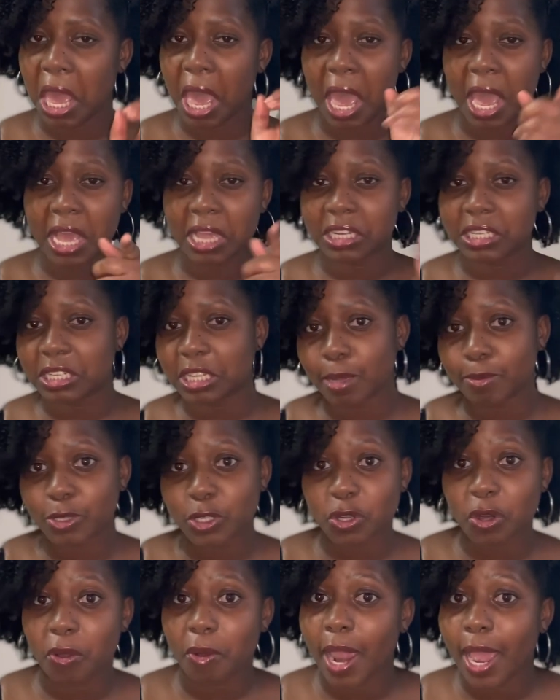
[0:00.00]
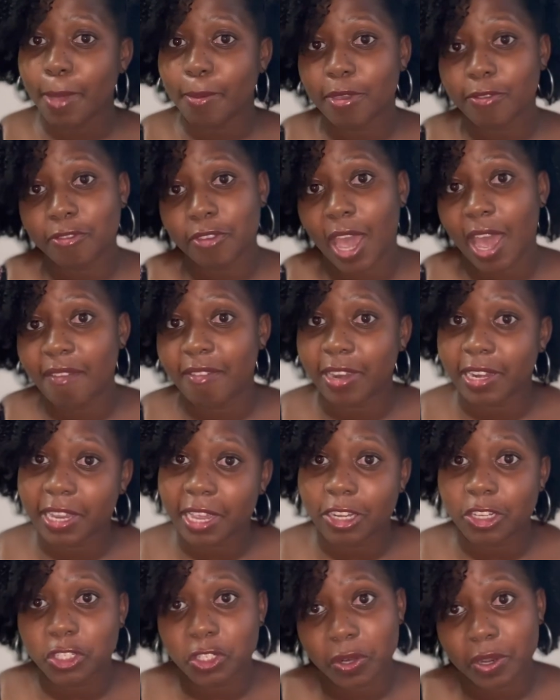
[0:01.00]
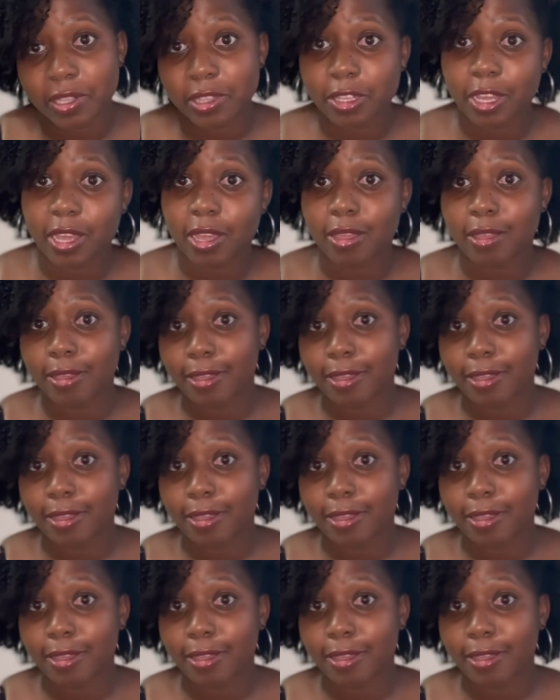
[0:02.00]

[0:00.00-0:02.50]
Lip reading: and subscribe if you haven't yet joined the